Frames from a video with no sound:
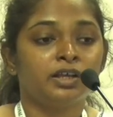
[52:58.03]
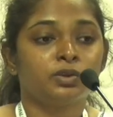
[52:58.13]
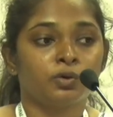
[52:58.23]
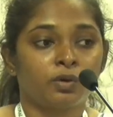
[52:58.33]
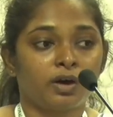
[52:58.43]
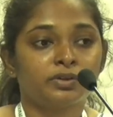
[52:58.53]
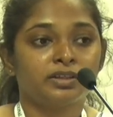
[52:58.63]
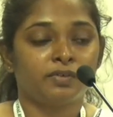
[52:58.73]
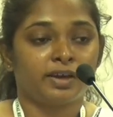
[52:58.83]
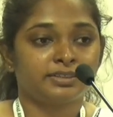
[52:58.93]
throughout the
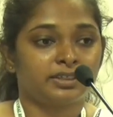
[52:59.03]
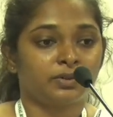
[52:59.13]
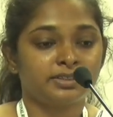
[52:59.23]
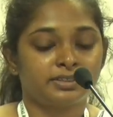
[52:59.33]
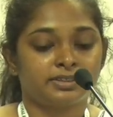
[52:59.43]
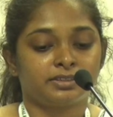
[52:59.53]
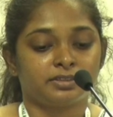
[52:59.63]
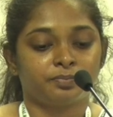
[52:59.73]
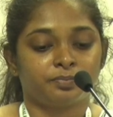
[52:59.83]
vascular system.